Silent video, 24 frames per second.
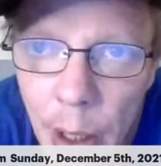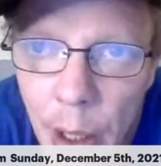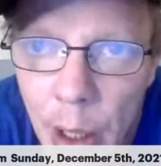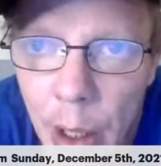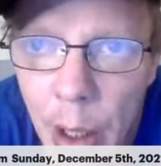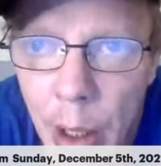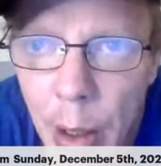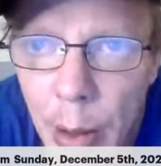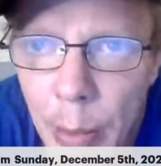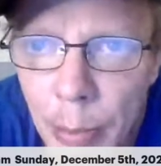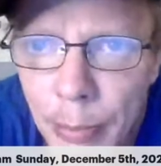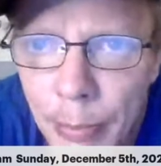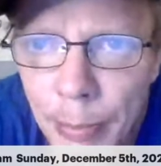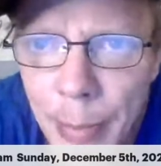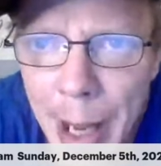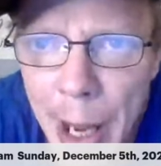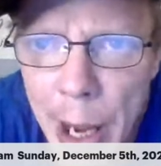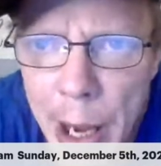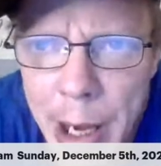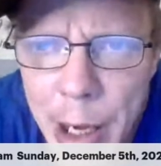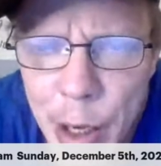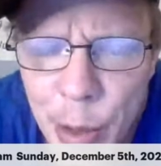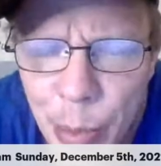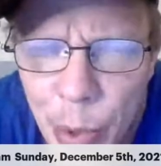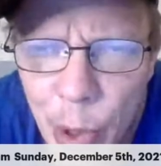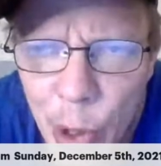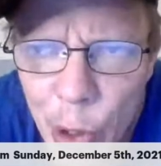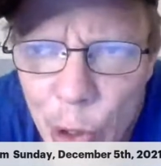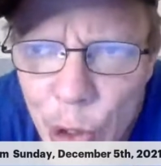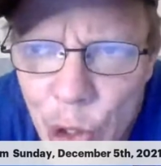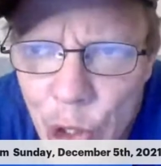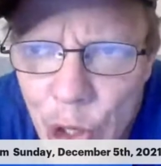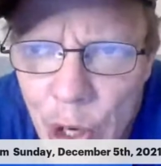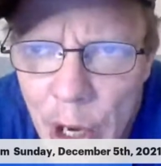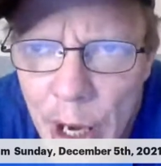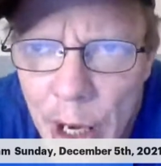
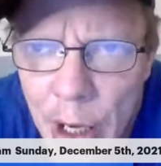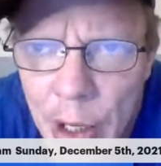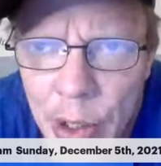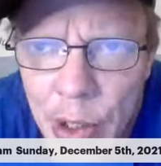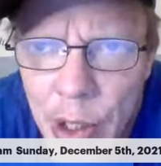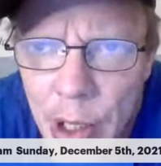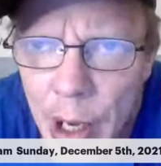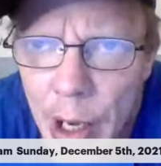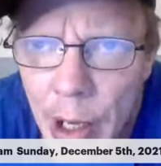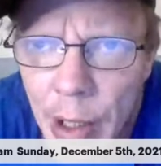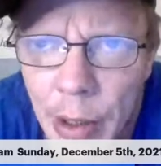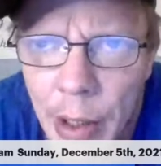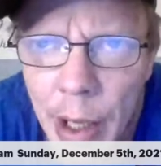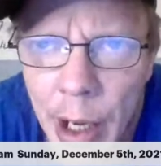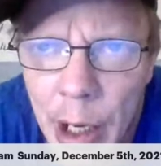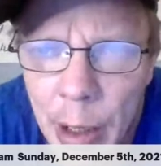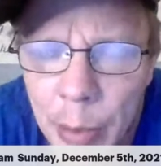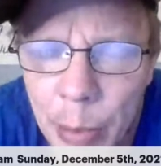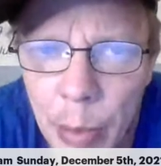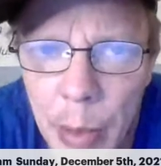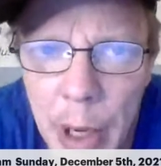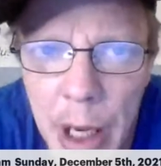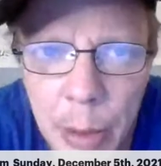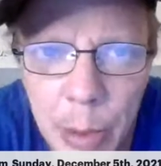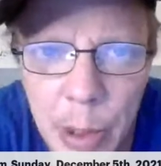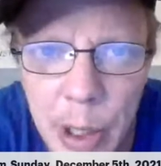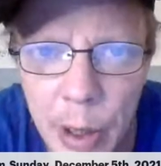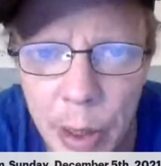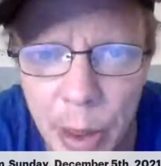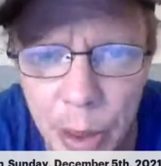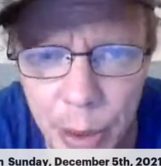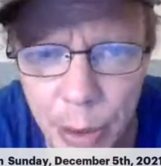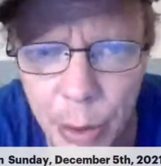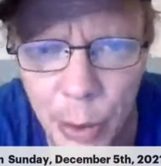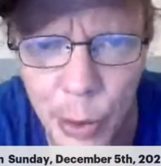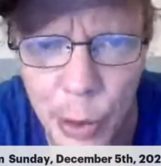8% and like maybe
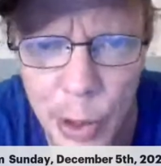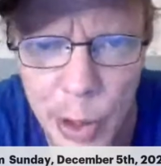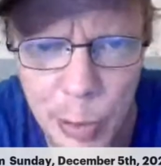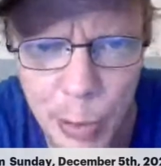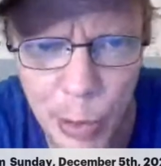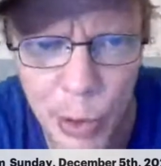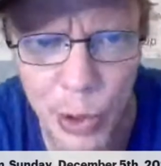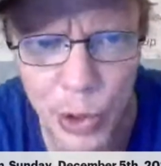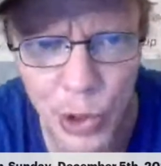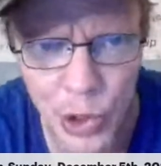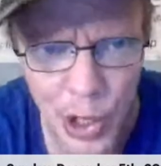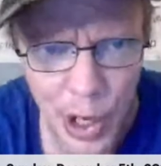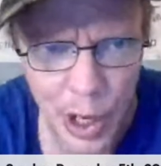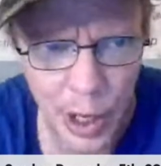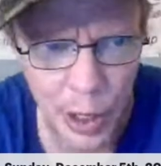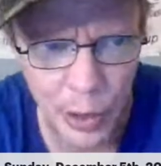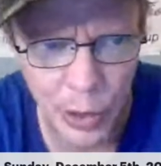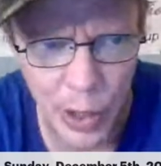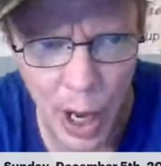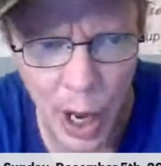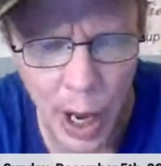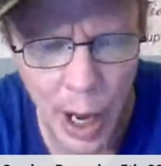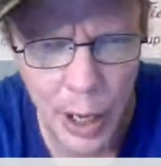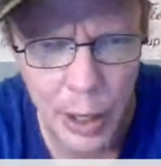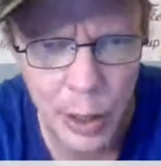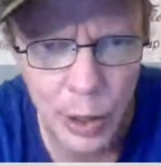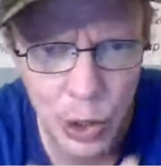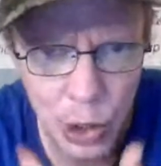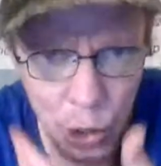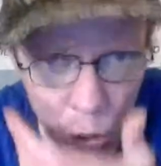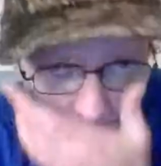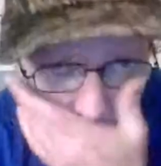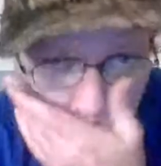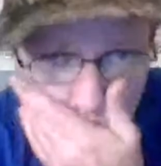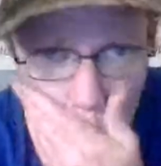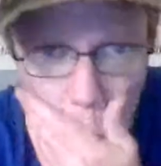30% at the
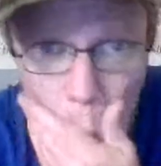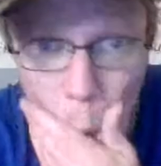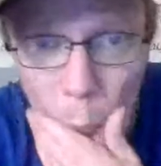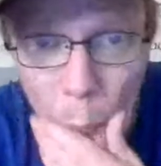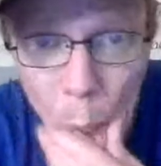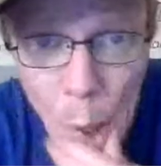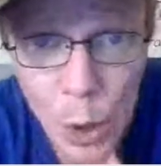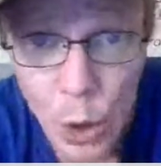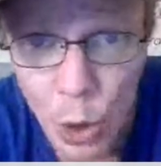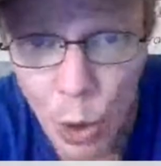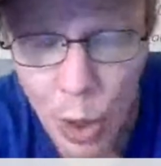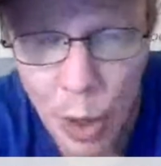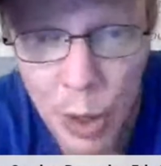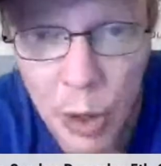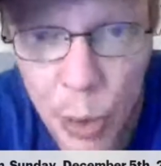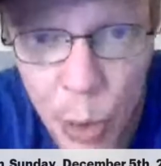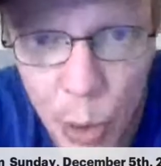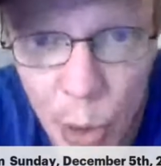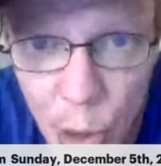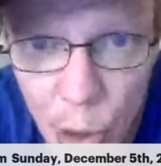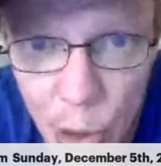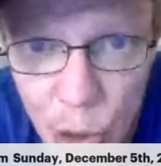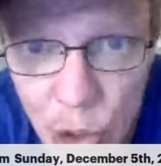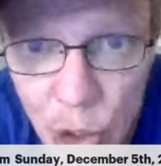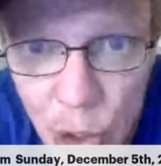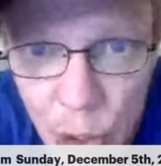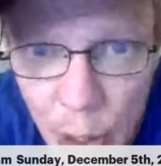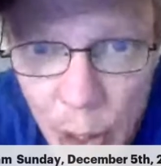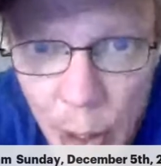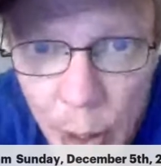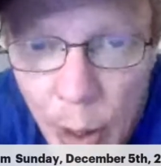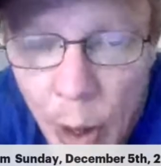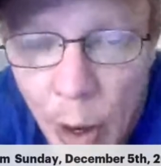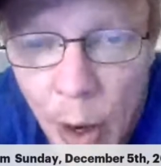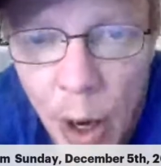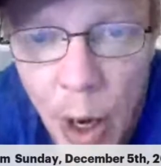highest. So in other words,
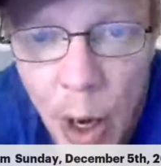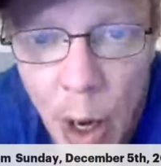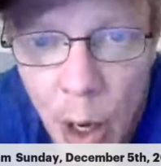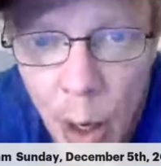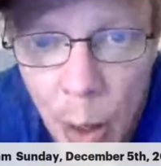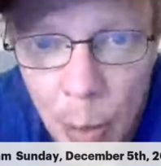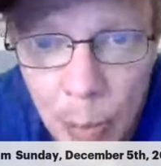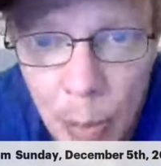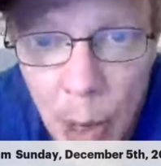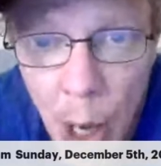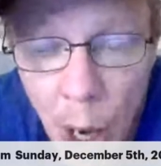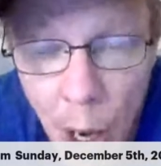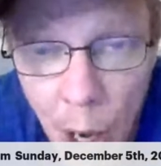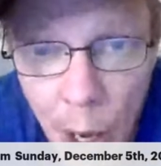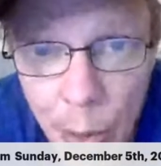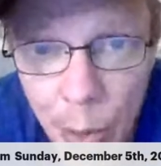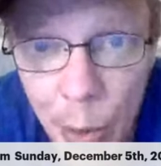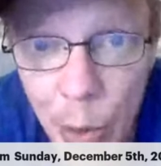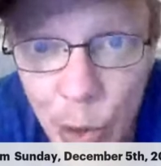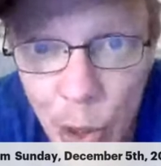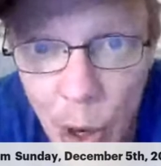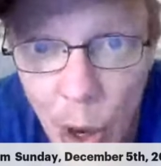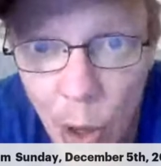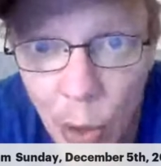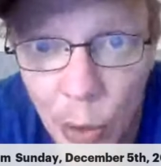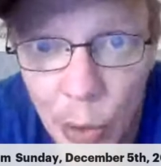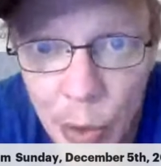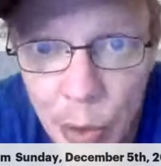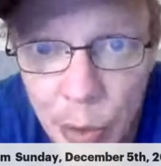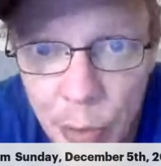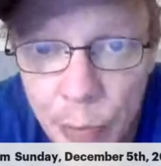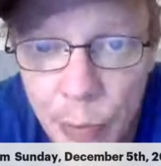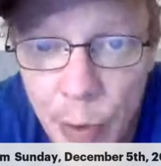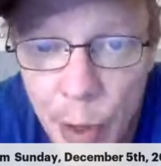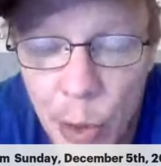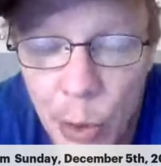on the dollar,
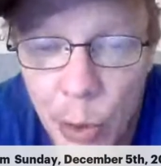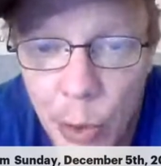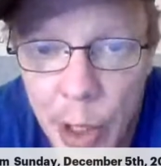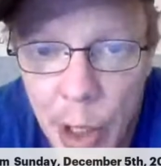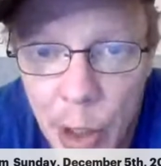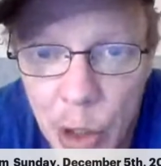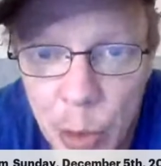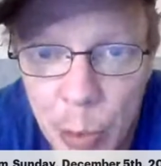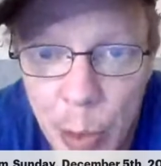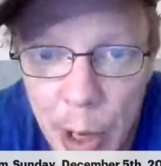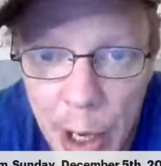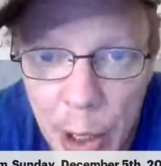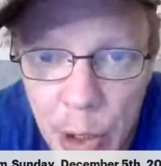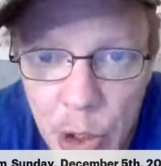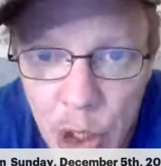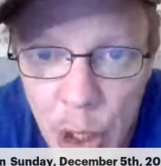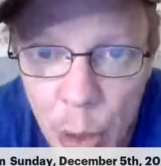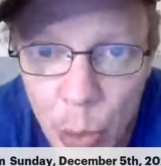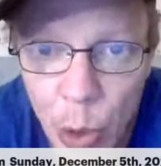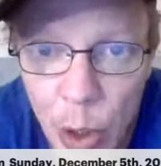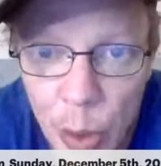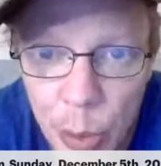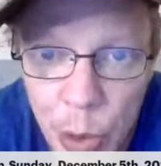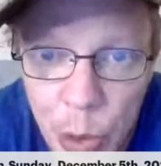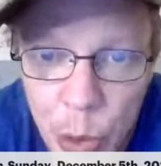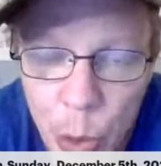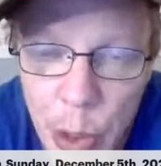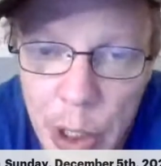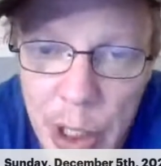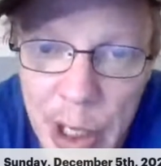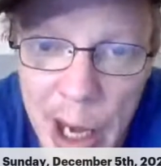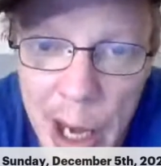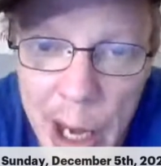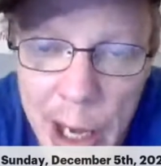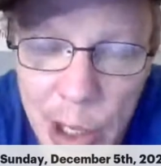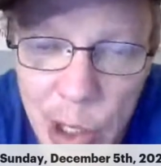the federal gets back somewhere
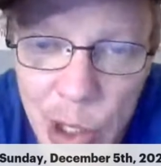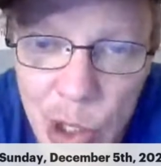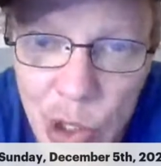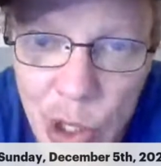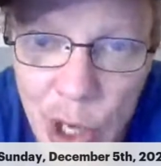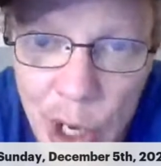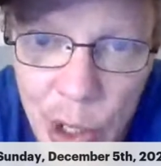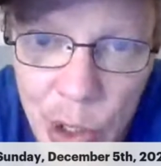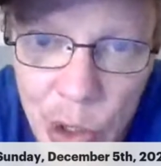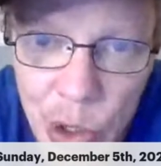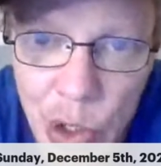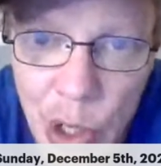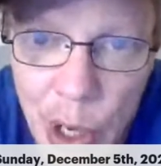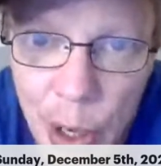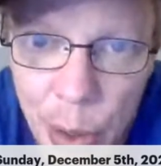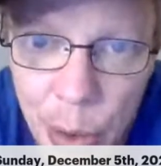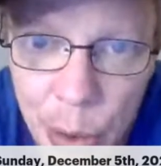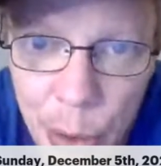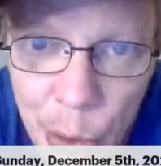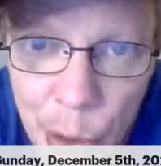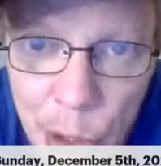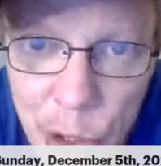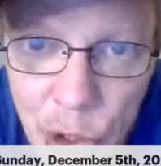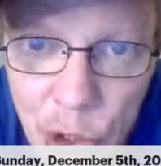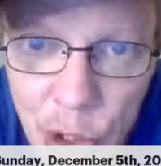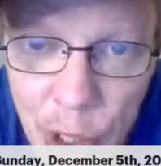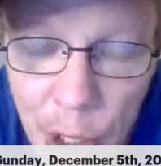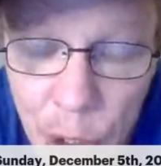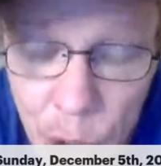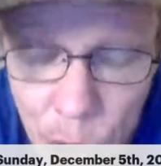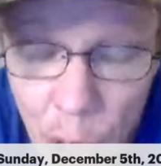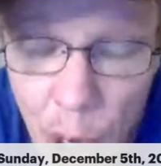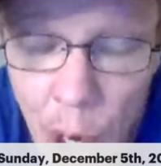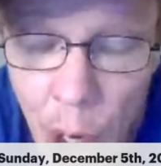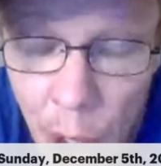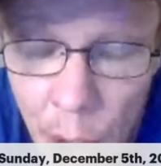between 8 cents and 30
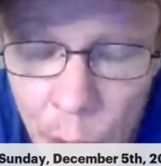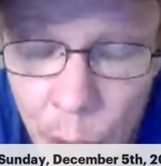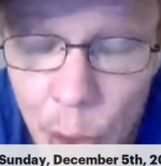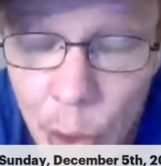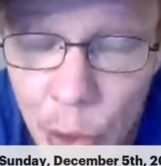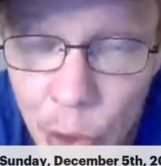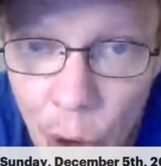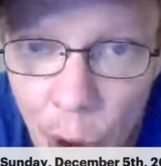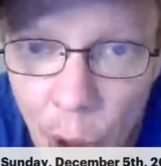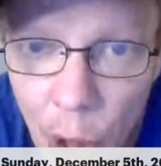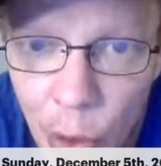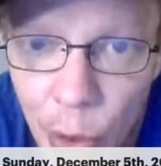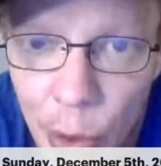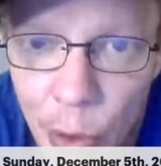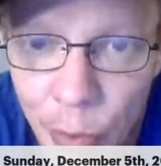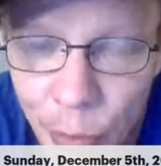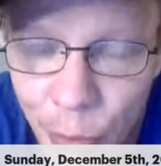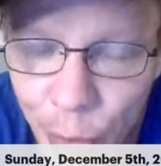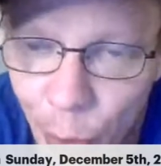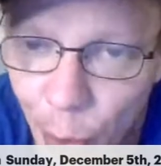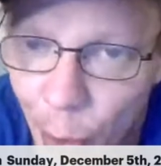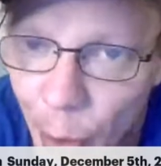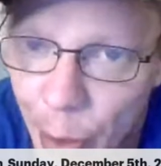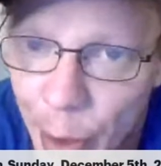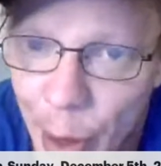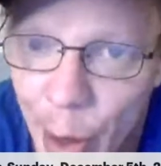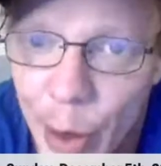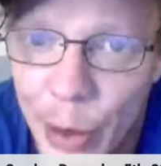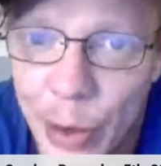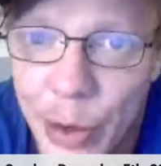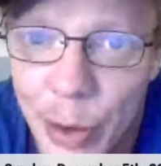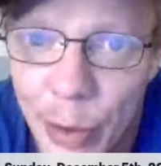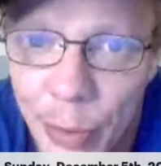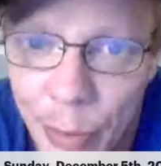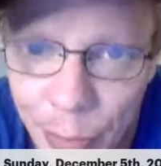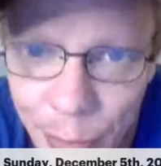cents on the dollar for
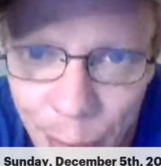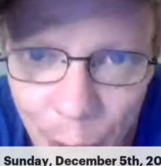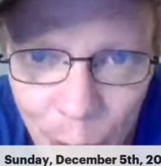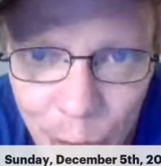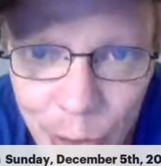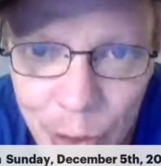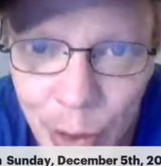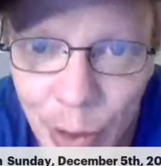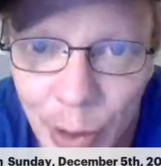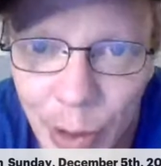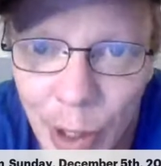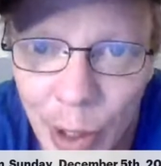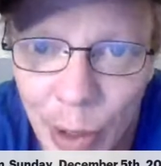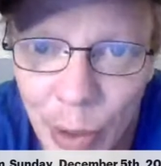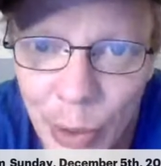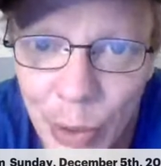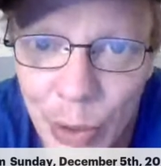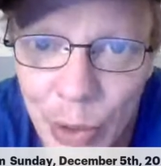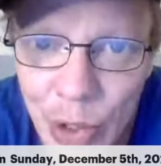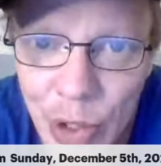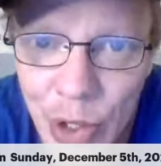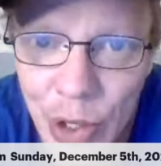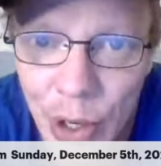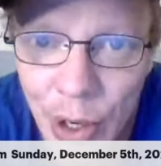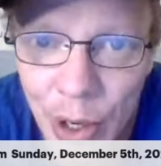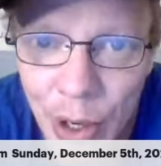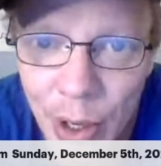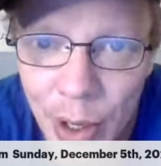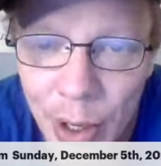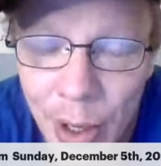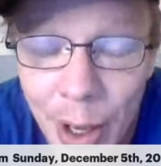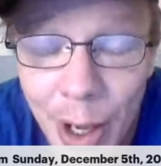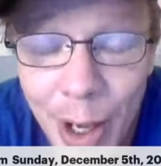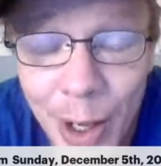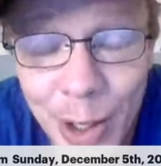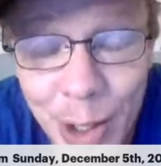their defaulted loans.
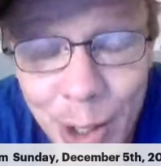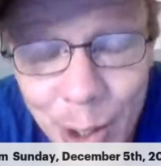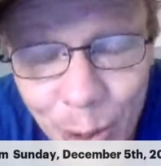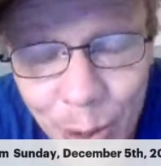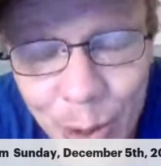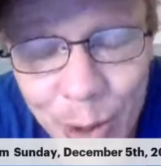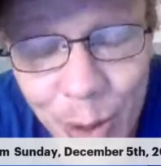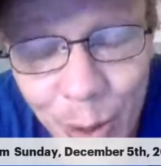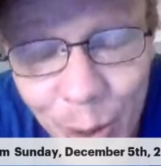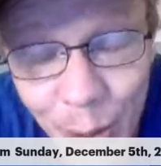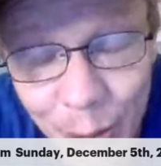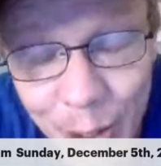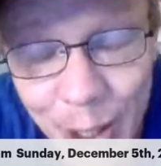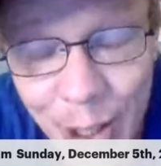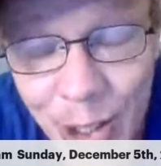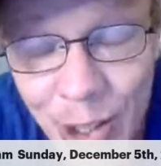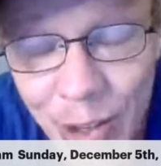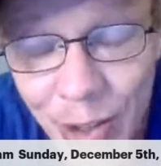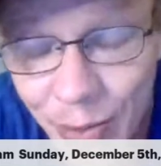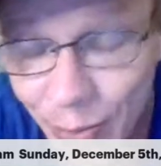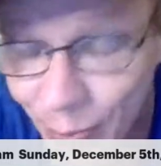Until you look at